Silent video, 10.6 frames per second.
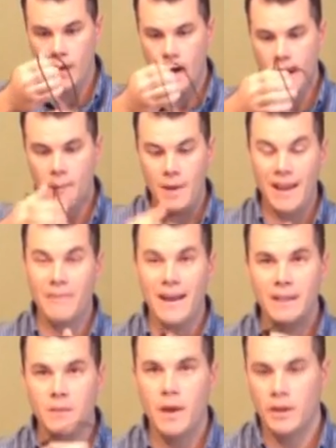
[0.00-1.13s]
And if I
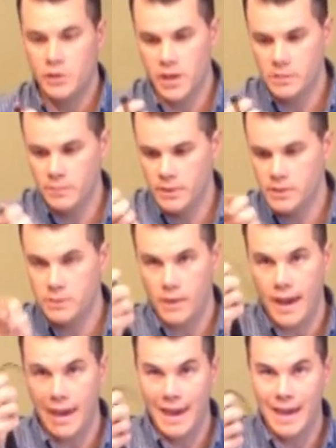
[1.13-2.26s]
need to make adjustments, I
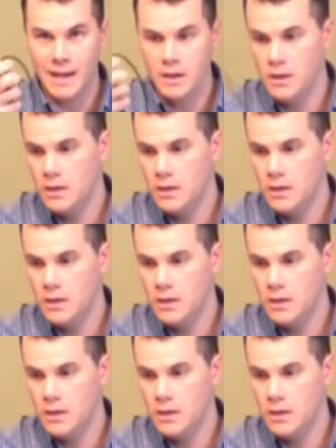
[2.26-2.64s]
can.